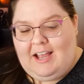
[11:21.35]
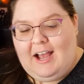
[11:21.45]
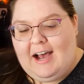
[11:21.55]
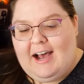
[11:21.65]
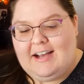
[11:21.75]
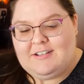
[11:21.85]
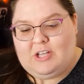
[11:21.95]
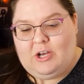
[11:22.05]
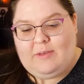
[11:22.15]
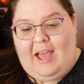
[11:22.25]

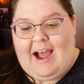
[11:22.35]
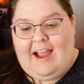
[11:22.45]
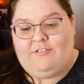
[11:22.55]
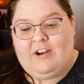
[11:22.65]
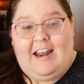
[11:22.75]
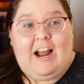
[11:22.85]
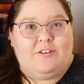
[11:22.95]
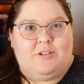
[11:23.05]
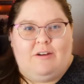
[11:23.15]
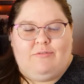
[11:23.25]
So yeah, I
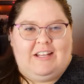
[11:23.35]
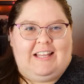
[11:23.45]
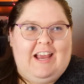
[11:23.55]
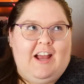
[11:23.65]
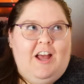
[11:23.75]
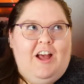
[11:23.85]
really